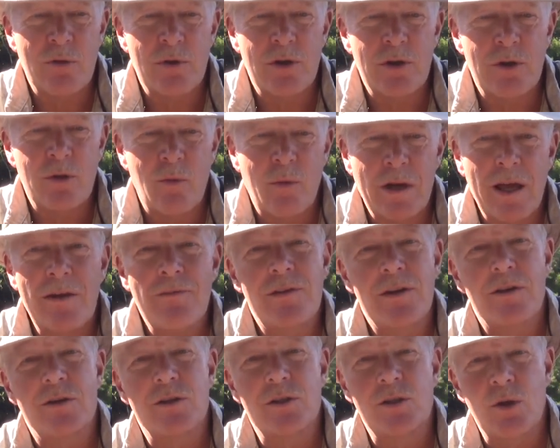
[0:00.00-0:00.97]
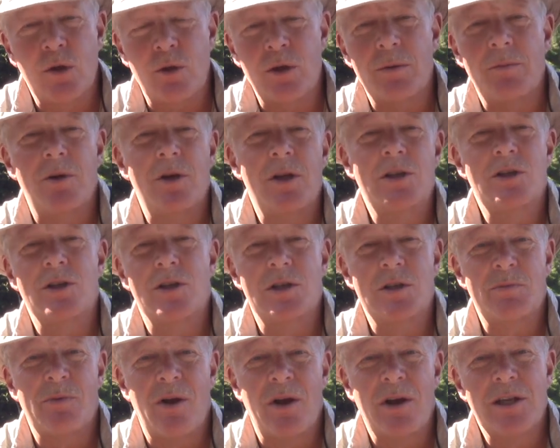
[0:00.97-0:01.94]
with you what I feel is good about each of
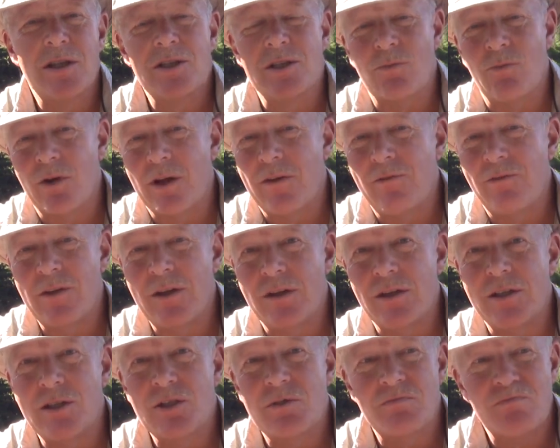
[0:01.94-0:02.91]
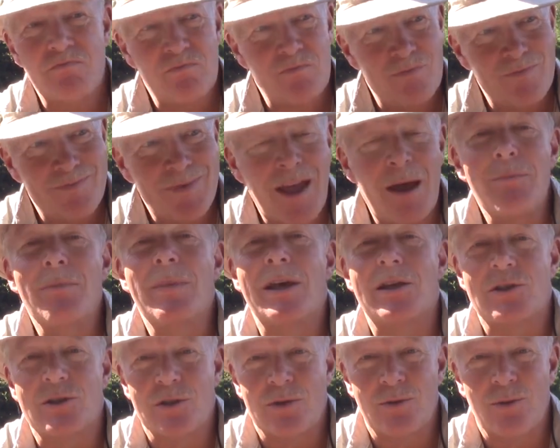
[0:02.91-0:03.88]
these products and what I feel is a
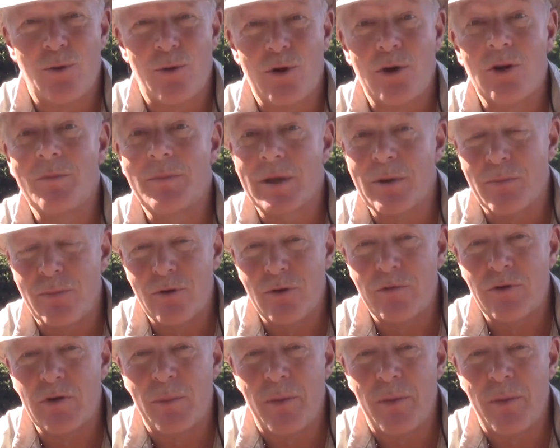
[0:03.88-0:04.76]
miss or could be improved